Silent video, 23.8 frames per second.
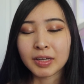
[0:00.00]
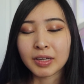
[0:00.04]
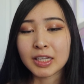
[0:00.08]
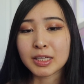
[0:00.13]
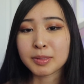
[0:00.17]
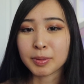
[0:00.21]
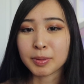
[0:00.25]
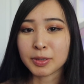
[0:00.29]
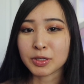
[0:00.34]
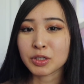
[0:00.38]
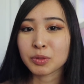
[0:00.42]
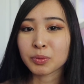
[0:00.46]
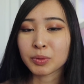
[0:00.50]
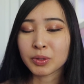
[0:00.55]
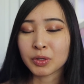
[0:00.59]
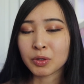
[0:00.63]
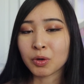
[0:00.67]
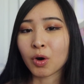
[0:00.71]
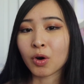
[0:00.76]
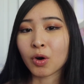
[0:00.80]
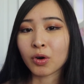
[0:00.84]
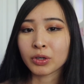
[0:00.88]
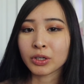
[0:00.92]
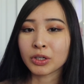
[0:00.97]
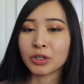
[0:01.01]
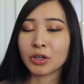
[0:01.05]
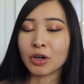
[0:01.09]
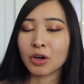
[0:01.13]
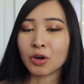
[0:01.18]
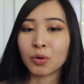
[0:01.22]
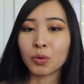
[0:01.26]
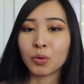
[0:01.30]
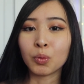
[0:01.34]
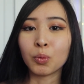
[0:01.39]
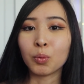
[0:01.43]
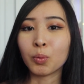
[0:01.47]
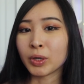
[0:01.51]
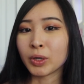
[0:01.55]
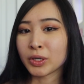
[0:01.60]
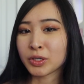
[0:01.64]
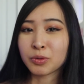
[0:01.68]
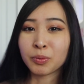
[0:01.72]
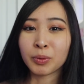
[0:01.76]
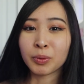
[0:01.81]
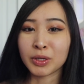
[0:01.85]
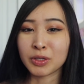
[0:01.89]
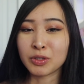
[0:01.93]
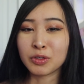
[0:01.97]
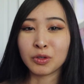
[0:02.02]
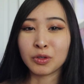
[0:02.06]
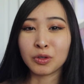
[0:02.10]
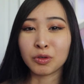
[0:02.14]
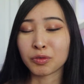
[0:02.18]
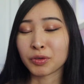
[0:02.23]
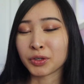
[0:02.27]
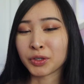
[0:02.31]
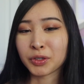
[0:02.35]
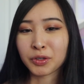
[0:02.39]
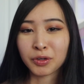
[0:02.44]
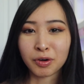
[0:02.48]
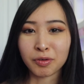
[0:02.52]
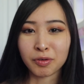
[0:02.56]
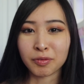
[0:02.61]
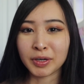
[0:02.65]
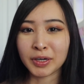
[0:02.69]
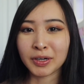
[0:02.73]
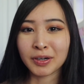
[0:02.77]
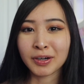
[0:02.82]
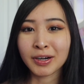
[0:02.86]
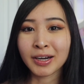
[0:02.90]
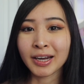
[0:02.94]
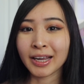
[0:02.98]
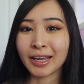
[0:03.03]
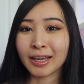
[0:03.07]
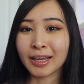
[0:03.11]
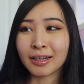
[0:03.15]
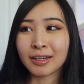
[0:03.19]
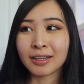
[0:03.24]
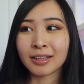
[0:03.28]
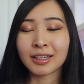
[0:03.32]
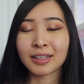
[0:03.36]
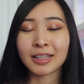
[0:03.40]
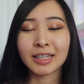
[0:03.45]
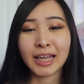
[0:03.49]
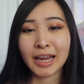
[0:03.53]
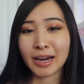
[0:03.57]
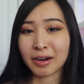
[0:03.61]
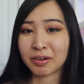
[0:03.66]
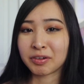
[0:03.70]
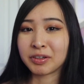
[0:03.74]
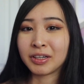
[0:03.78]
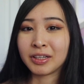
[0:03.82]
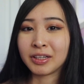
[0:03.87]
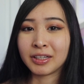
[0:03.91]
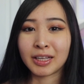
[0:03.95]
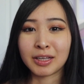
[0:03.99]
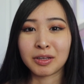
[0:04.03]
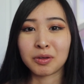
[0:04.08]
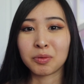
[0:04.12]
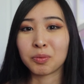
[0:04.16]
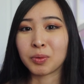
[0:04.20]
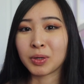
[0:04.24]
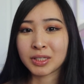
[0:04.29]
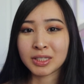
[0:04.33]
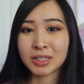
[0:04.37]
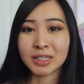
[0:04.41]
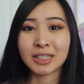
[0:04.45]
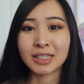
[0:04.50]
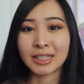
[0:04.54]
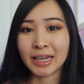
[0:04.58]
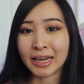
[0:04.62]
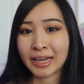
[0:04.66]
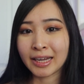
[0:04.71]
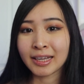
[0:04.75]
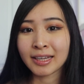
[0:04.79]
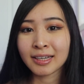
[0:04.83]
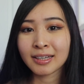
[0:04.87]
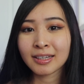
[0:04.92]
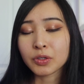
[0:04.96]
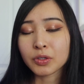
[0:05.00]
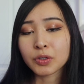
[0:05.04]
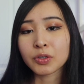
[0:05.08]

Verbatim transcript: especially when you already know what you want to do for your career and the area that you want to stay in.